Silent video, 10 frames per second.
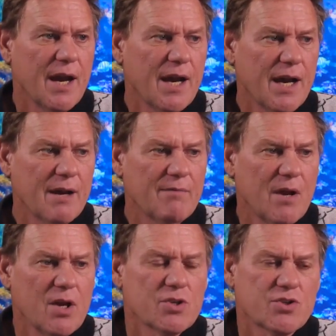
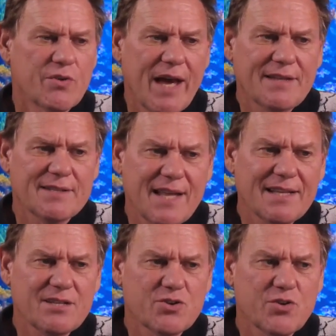So
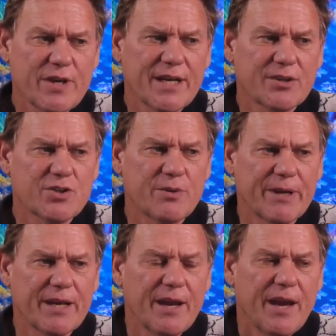that's intriguing to
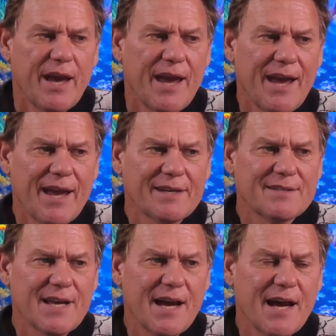me.
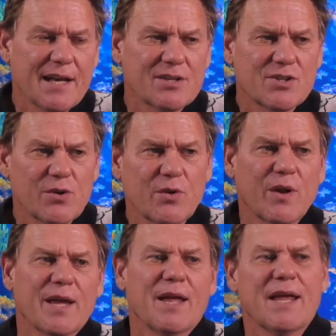And
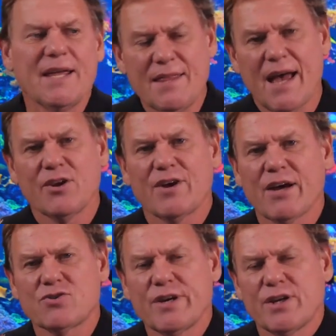so in that you're
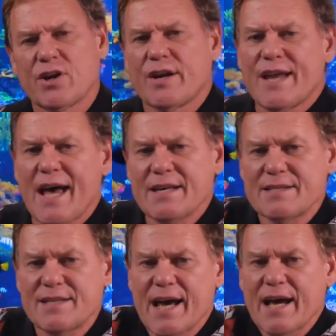now traded on
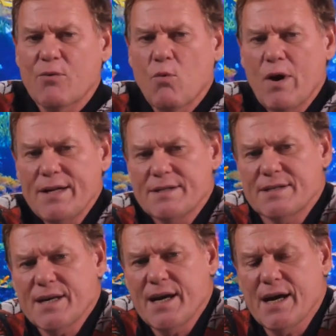NASDAQ,
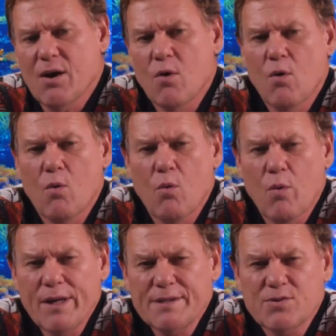
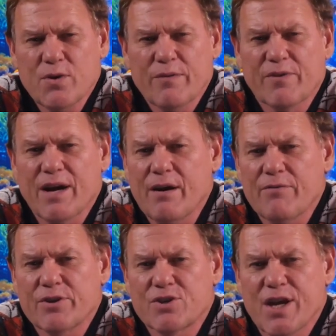what sort of
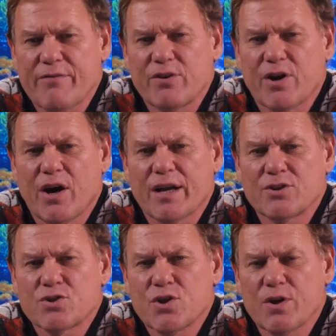coverage have you got
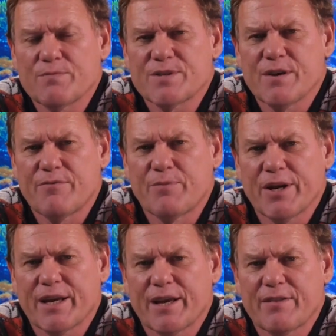in terms of
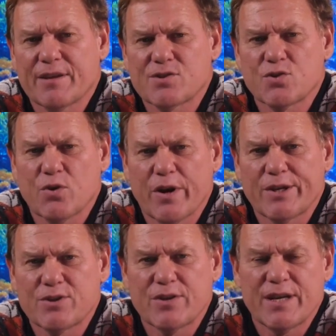bringing this story
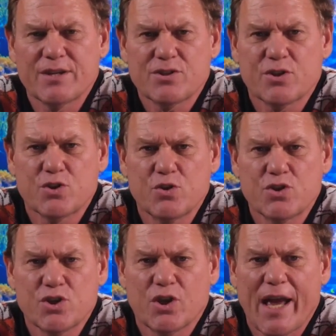to the
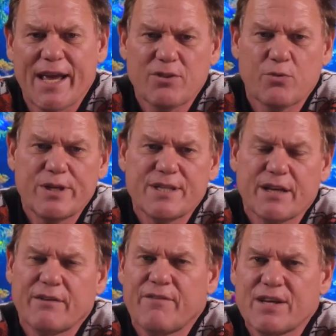institutional and the
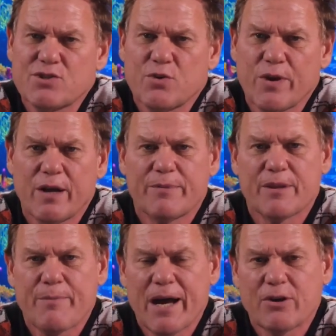retail investor realm in
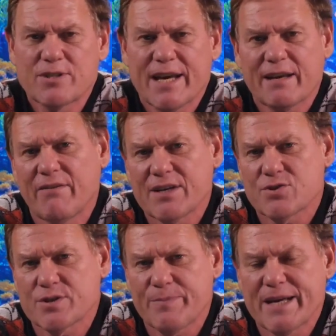the biotech
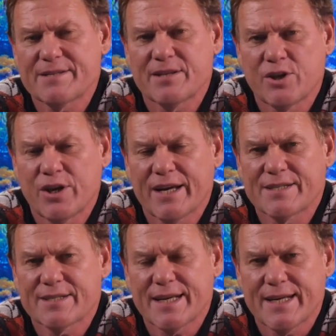investor space in the
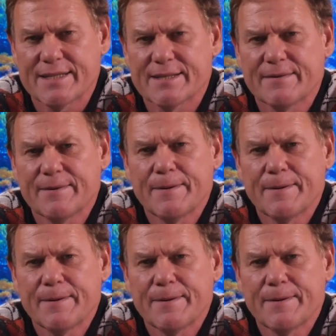United States?